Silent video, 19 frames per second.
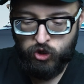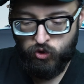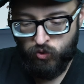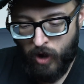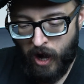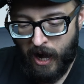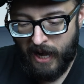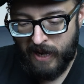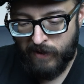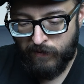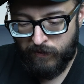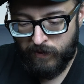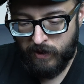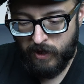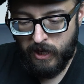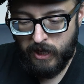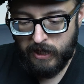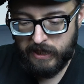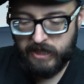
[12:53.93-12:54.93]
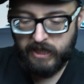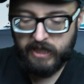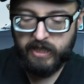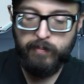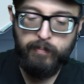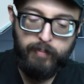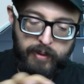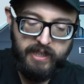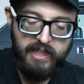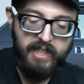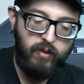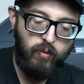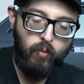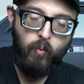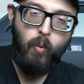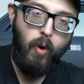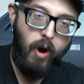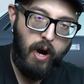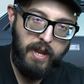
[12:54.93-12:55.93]
drive to complete
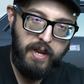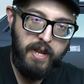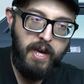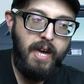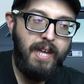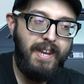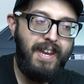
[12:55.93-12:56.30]
one?